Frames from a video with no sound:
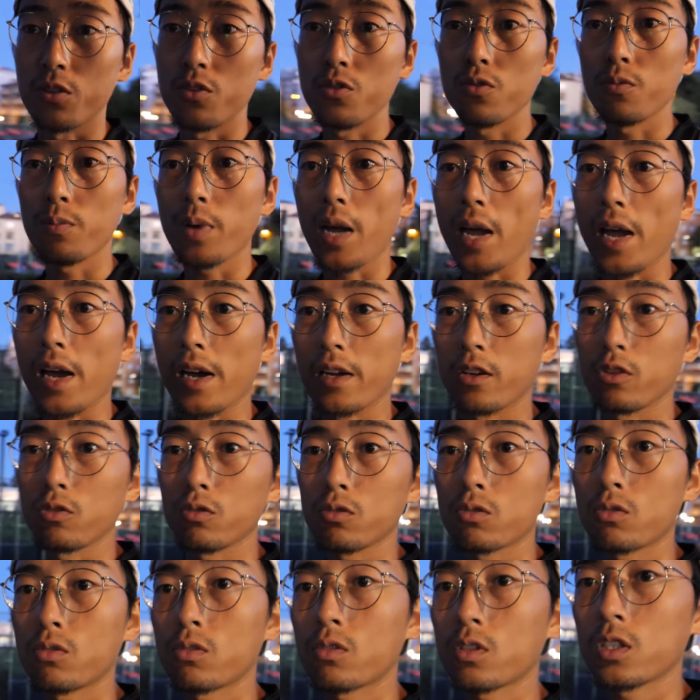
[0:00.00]
new paddle
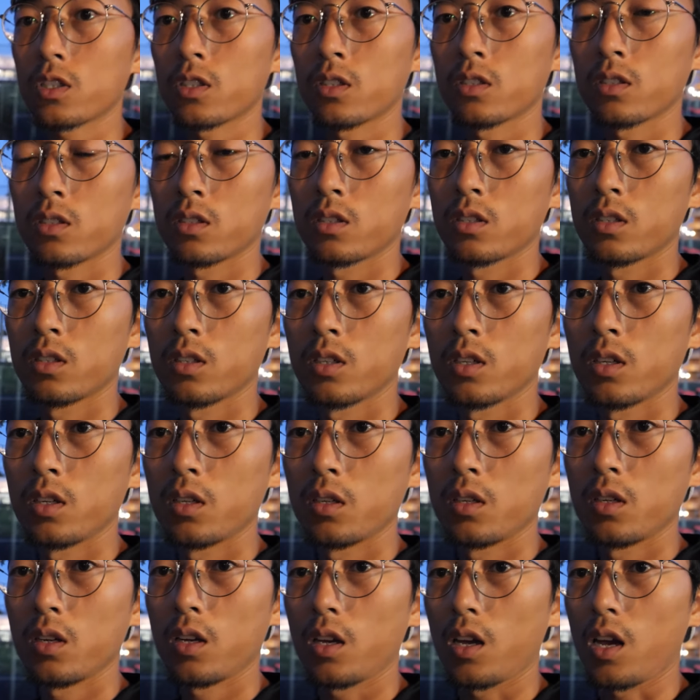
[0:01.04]
court.
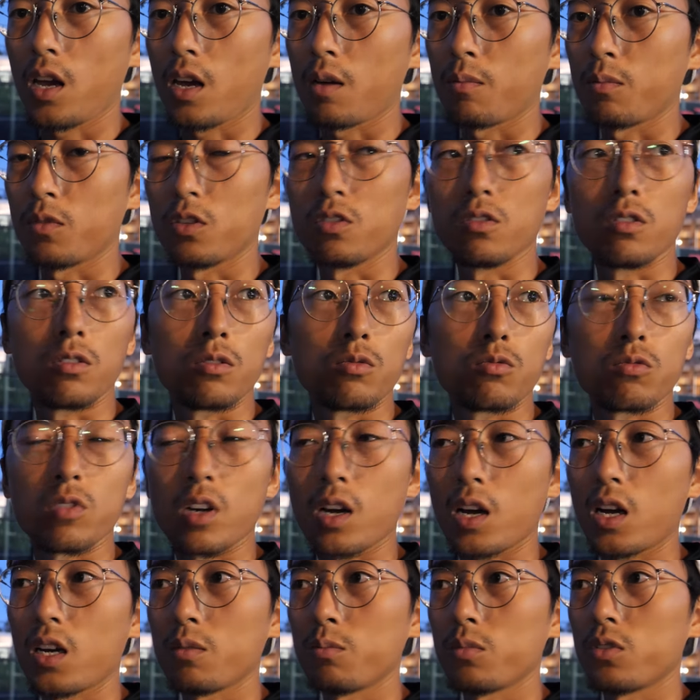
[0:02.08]
I'm the
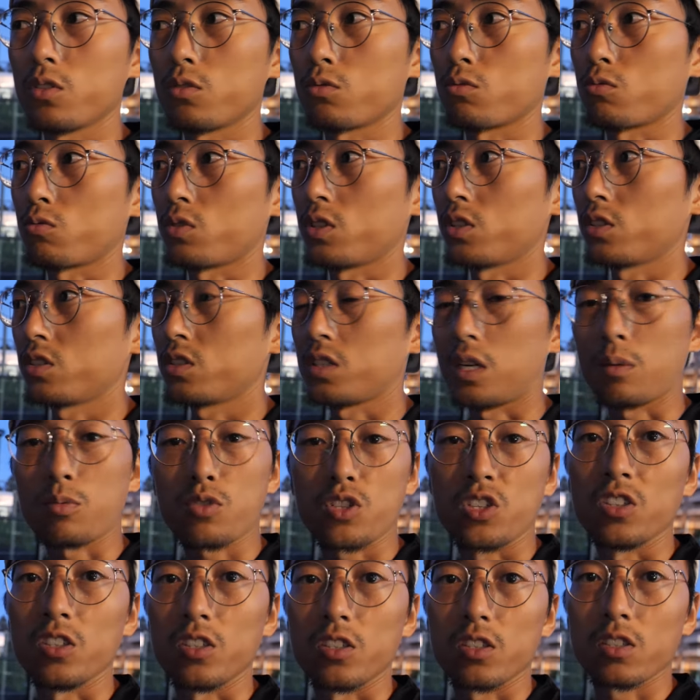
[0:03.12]

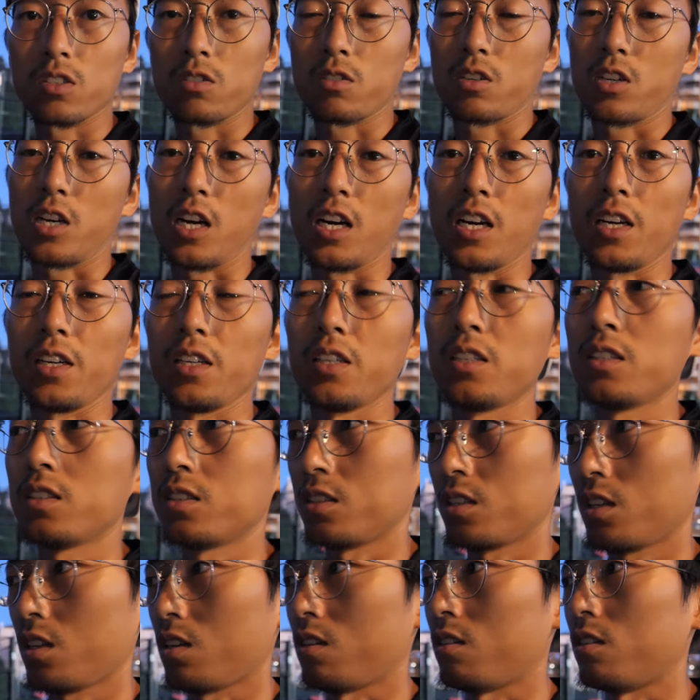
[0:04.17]
receptionist guy
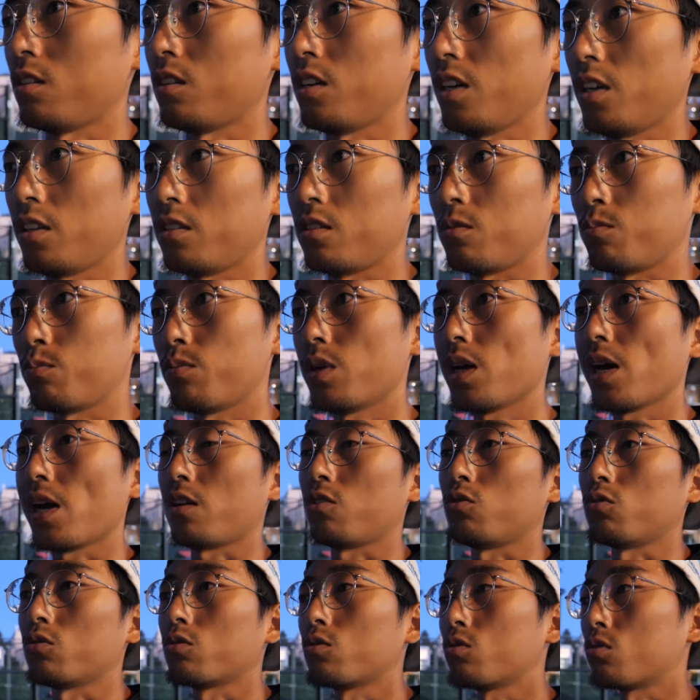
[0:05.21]
at the
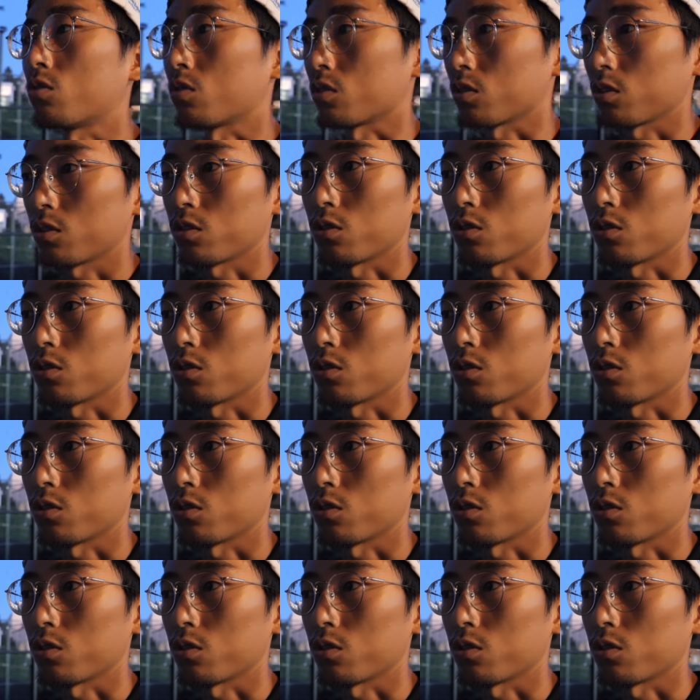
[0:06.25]
paddle court.